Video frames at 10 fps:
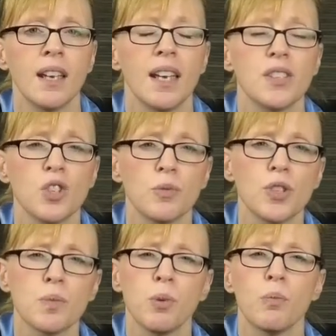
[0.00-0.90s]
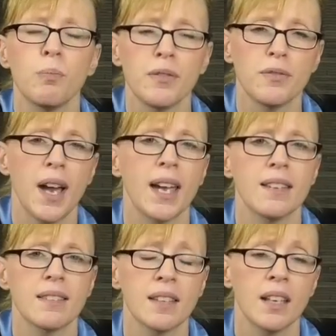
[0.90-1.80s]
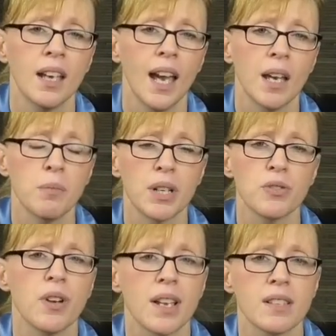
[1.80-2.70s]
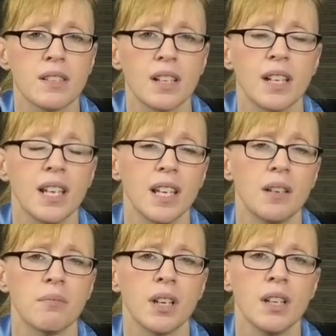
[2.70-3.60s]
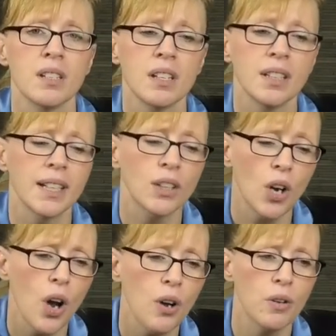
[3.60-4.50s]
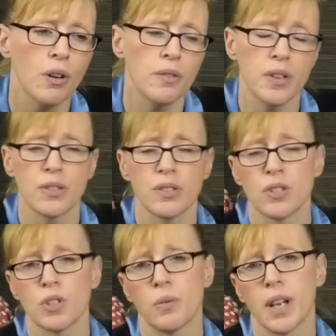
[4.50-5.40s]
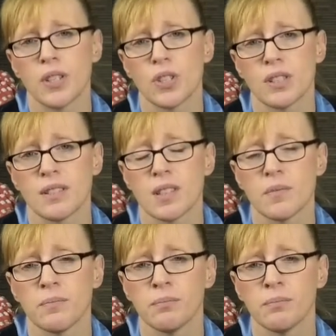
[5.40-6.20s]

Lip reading: is to just put my faith and my trust in Him, to let go of those situations.